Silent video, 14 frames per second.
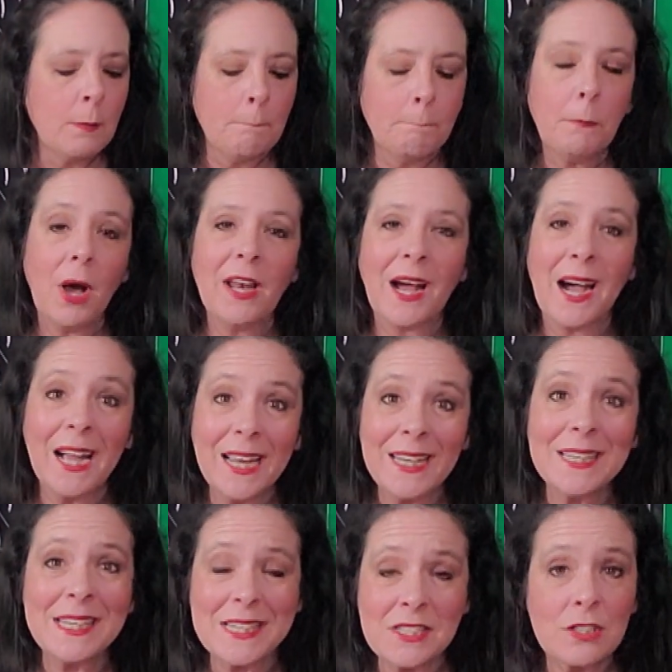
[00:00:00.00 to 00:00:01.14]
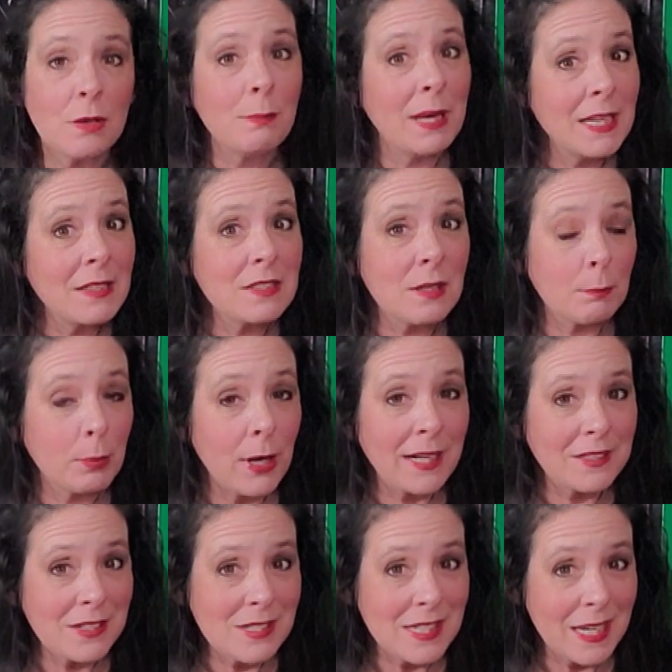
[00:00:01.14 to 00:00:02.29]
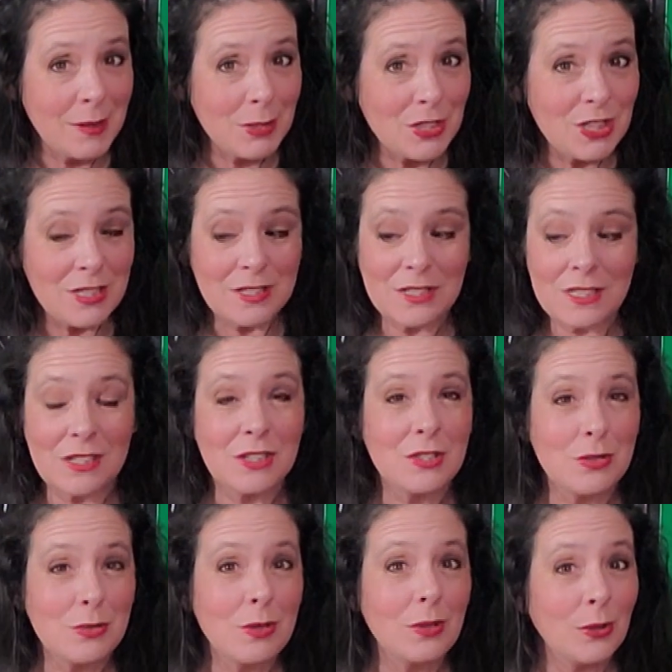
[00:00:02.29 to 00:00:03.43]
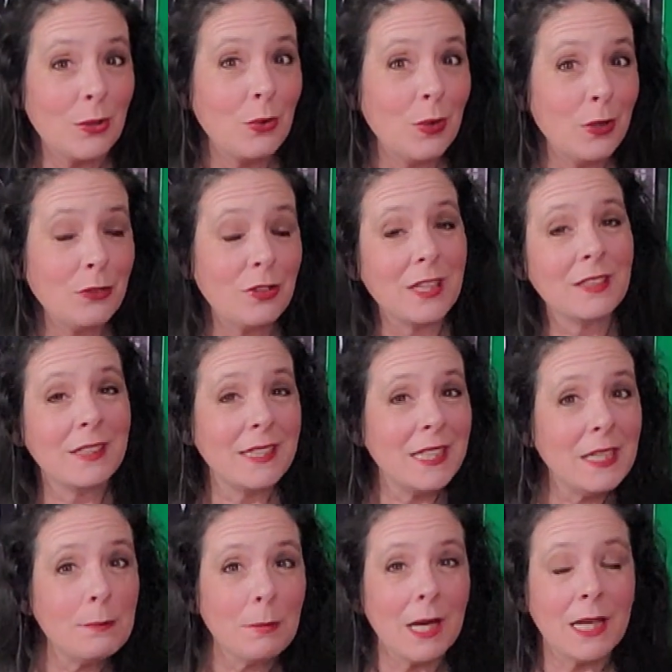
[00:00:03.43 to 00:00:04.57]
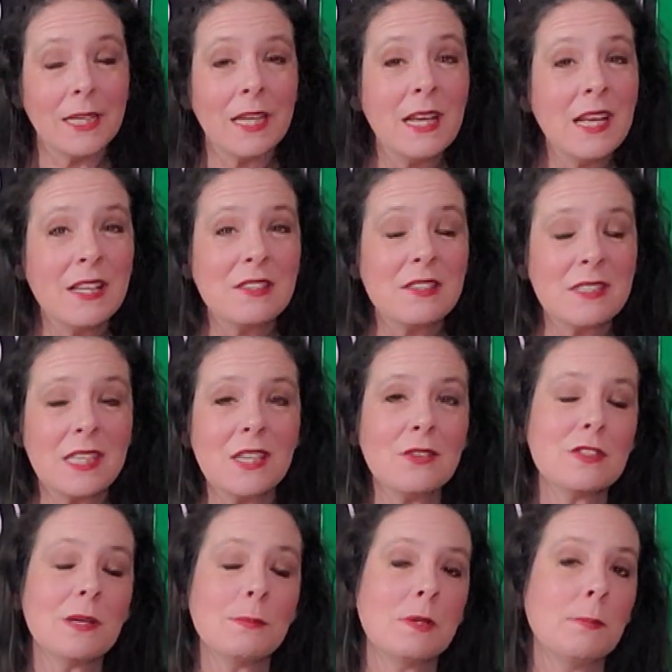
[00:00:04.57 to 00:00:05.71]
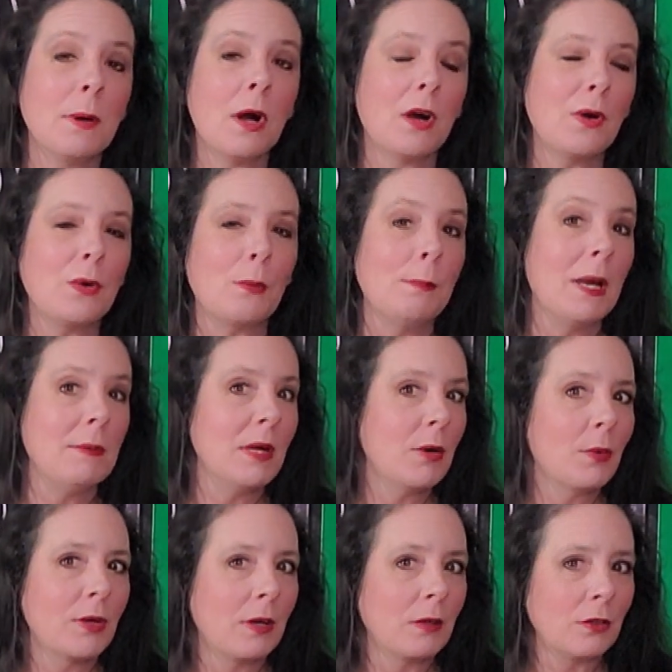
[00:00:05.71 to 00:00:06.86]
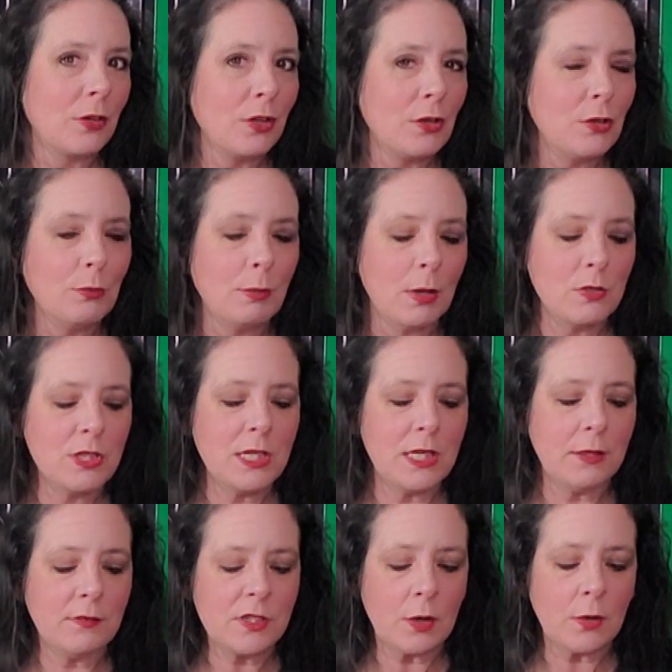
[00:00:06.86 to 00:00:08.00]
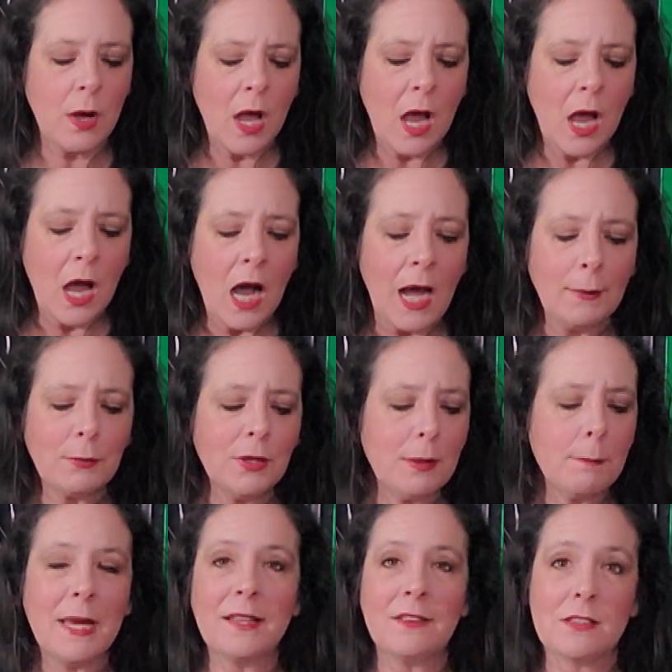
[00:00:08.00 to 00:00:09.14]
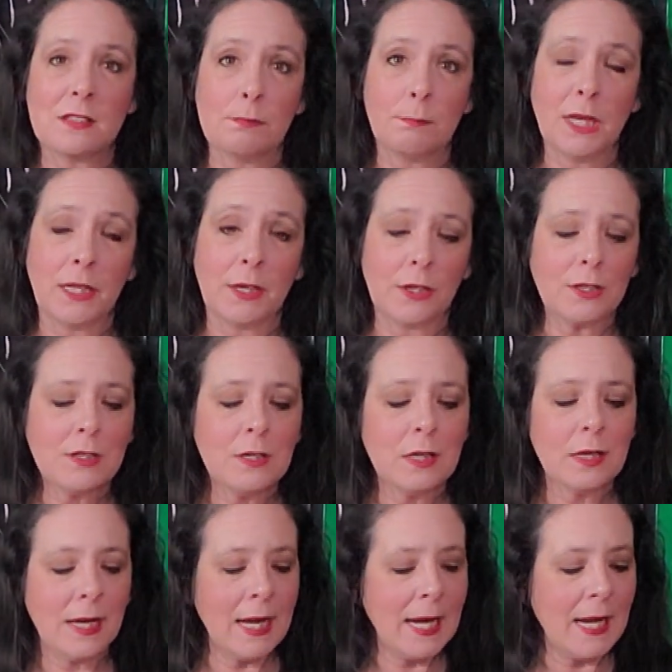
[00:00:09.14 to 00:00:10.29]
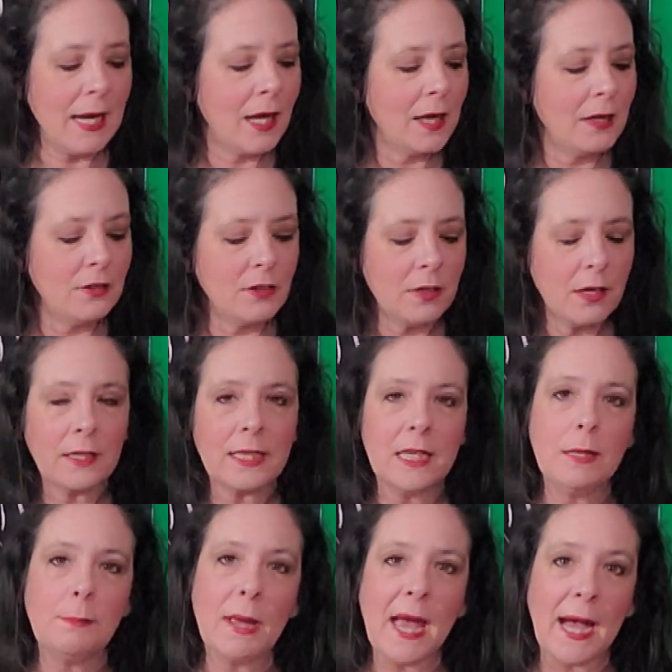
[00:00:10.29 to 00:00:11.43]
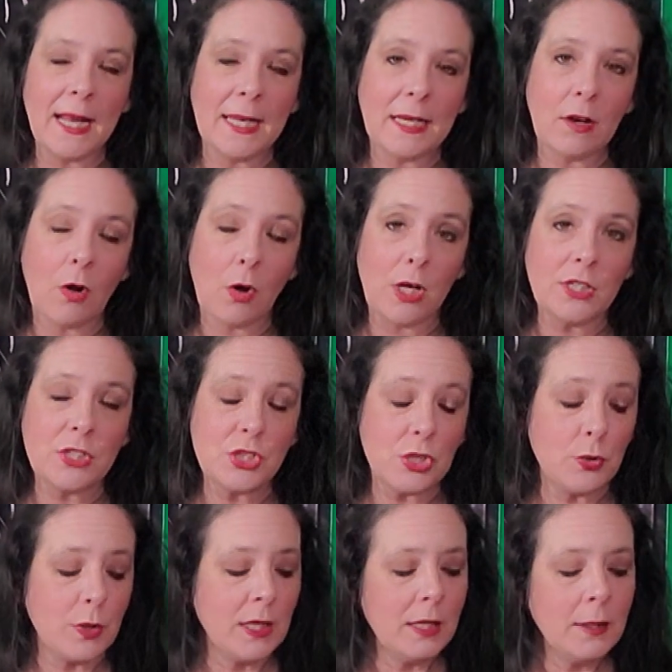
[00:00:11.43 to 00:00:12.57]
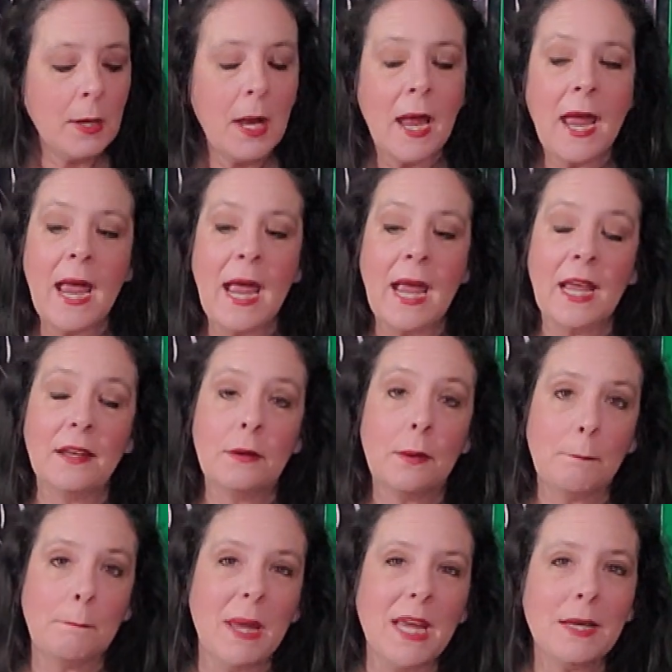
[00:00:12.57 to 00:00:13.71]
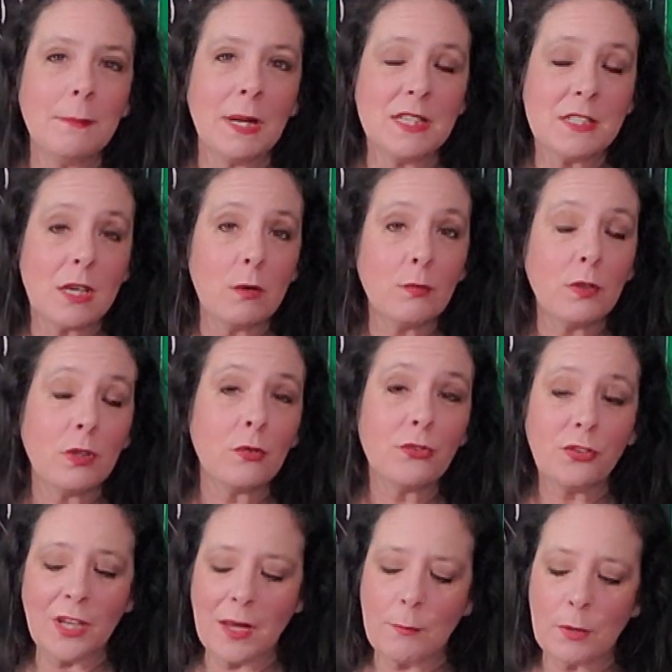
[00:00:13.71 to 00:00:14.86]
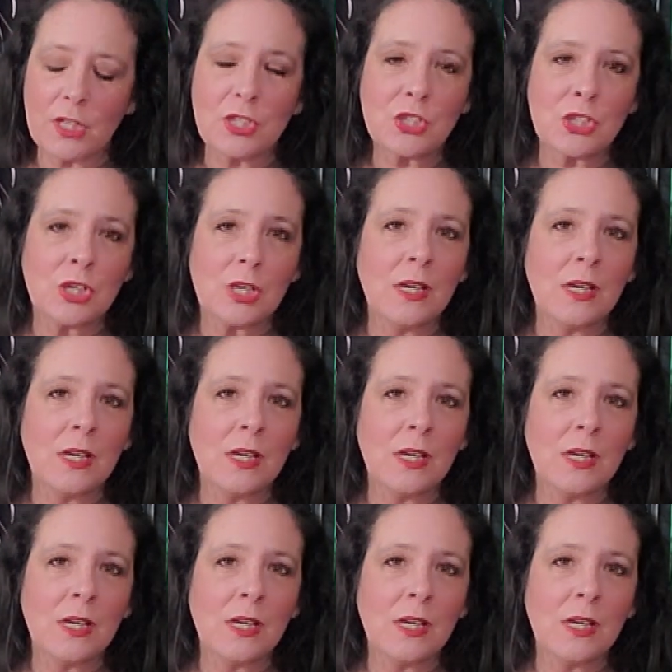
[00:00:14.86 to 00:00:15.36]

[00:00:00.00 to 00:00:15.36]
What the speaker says: But I need to make some practice sandwiches to do a little quilting to keep my skills up to par, or maybe I want to learn a new motif. So I'm going to make this bigger and keep adding onto it and make myself a little sandwich